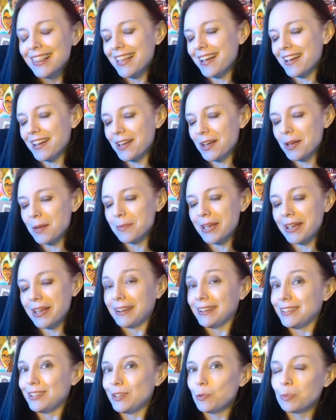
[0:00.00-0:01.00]
Um,
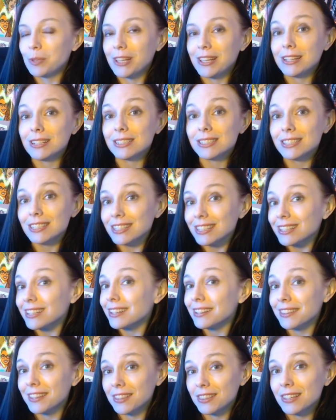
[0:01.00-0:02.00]
and you plan on seeing it
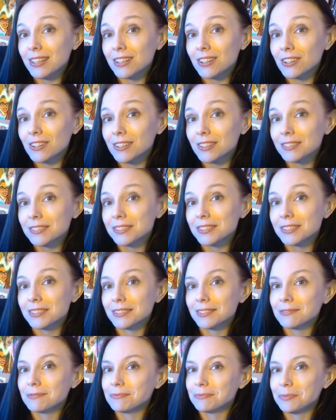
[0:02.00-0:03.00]
in the
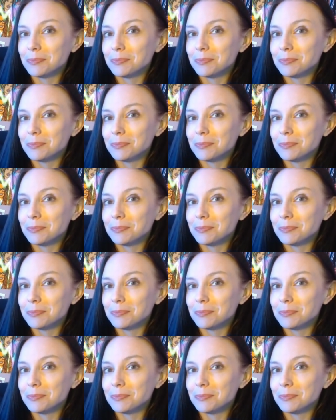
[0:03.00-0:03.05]
theaters?